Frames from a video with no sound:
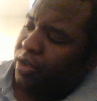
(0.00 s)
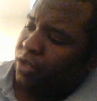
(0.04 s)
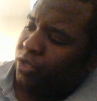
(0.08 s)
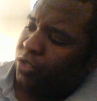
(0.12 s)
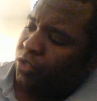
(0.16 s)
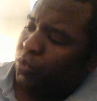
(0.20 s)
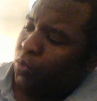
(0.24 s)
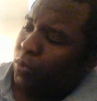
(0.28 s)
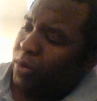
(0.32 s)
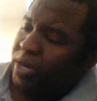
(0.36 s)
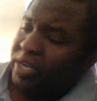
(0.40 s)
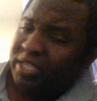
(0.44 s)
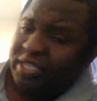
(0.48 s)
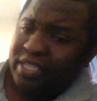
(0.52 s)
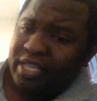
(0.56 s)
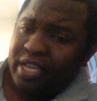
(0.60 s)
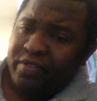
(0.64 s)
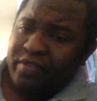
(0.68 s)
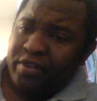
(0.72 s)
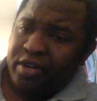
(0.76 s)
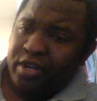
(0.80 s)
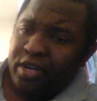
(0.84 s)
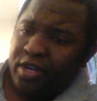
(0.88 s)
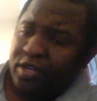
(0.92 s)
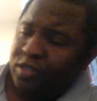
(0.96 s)

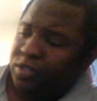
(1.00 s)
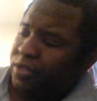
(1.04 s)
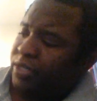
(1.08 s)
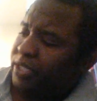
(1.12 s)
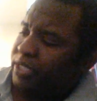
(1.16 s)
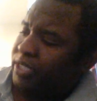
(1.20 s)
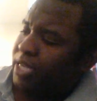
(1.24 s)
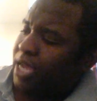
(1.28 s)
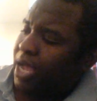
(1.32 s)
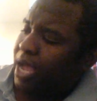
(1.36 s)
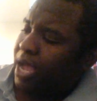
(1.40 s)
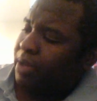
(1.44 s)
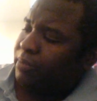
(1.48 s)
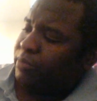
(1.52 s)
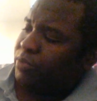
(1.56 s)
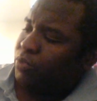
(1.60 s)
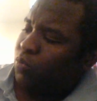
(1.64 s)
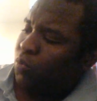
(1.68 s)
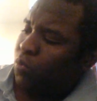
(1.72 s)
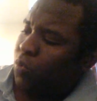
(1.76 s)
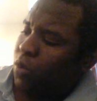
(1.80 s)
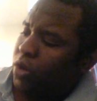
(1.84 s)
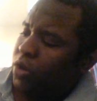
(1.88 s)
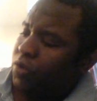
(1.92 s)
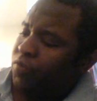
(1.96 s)
2,700 times
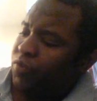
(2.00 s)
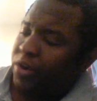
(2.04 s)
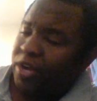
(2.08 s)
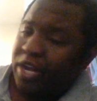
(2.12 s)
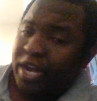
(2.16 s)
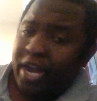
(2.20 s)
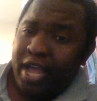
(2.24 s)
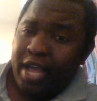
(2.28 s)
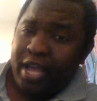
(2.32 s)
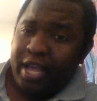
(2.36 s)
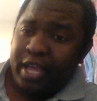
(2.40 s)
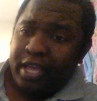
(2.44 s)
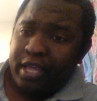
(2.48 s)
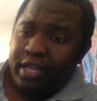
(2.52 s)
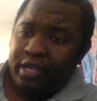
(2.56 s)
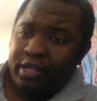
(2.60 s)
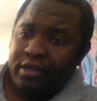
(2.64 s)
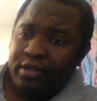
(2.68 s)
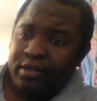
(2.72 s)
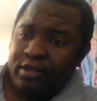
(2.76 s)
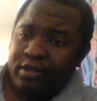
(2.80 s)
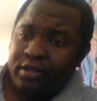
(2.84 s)
1/9